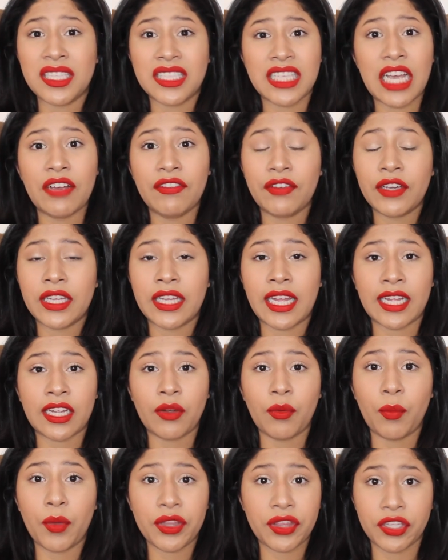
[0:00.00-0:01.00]
then definitely
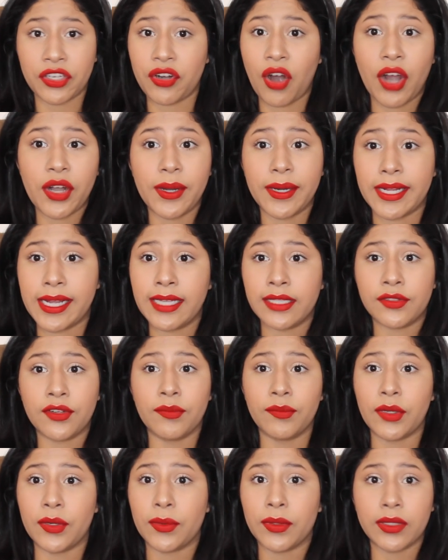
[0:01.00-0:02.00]
like withdraw your kids
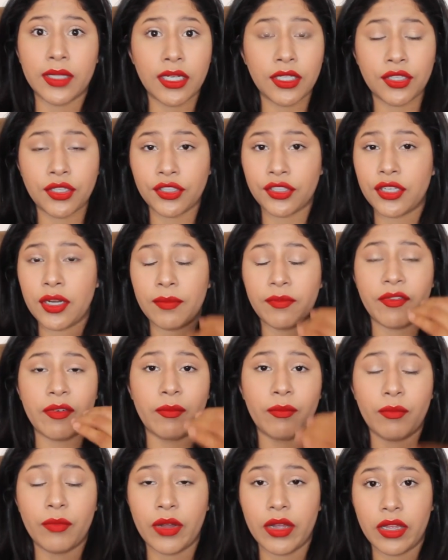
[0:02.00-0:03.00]
from their relationship,
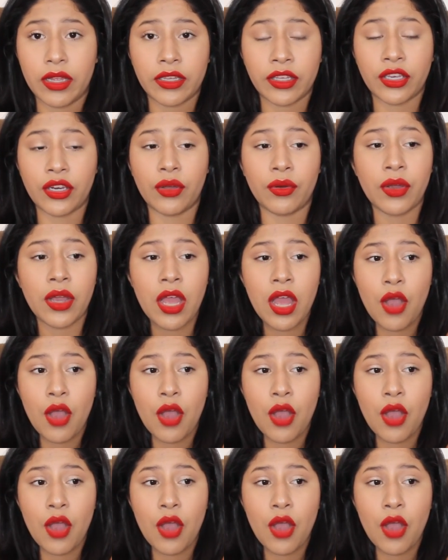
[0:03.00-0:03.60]
from what, you know,